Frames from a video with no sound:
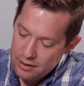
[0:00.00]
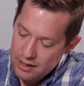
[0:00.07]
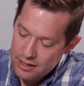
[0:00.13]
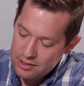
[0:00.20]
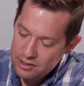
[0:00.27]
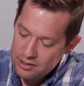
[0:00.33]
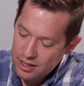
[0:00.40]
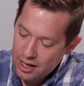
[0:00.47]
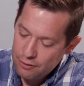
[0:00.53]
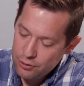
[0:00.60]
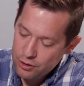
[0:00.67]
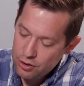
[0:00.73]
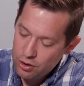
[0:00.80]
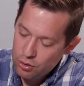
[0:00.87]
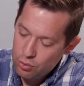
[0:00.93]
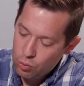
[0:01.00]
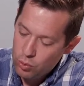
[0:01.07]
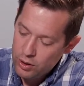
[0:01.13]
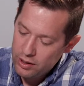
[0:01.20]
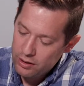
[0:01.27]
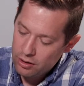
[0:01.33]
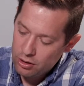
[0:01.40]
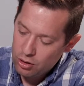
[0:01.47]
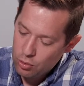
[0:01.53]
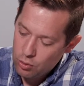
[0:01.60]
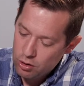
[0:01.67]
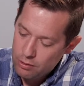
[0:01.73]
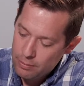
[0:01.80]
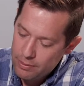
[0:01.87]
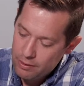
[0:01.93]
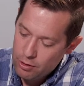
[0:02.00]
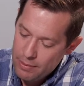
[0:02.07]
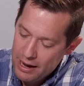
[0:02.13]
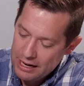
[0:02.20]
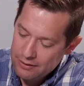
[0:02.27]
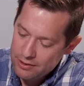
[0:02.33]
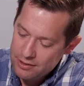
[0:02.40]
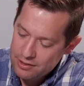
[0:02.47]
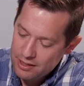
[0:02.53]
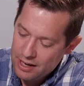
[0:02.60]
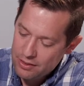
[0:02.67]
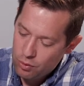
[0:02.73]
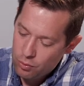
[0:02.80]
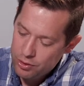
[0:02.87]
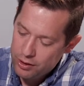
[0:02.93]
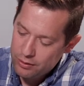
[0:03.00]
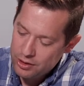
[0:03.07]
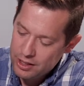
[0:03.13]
his sovereign will, or we might even say the